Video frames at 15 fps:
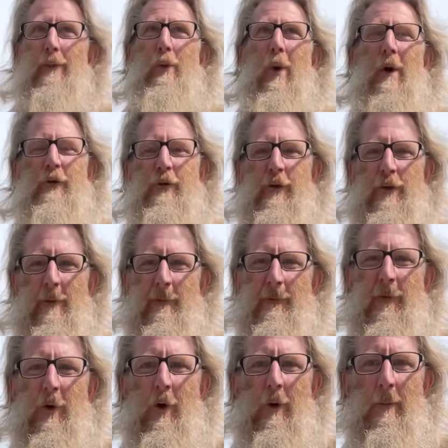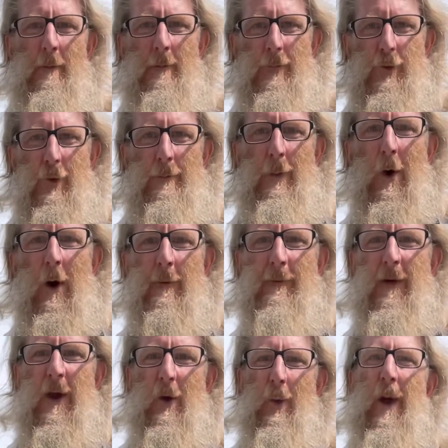watching the film Goodbye,
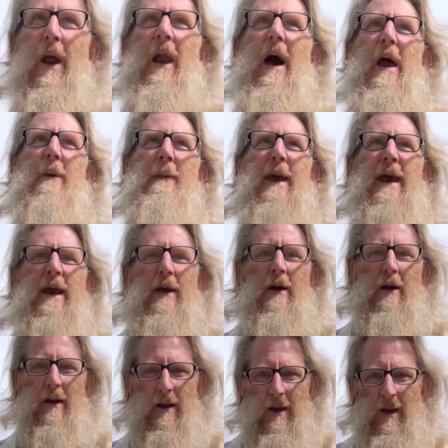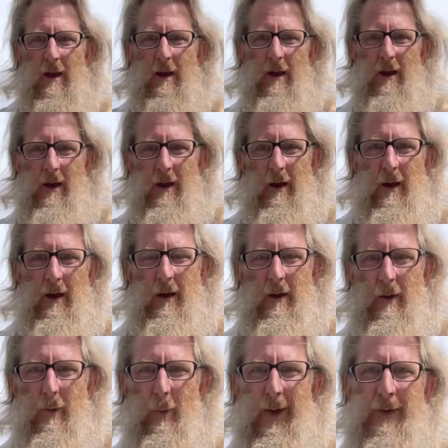Farewell, Amen
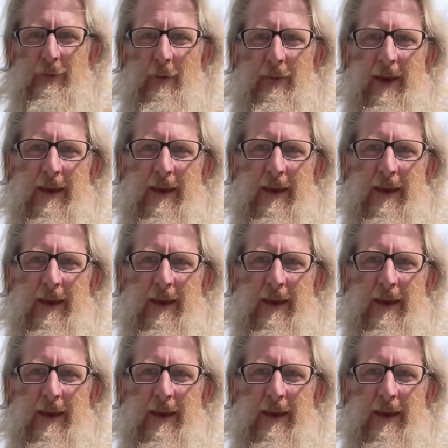went to their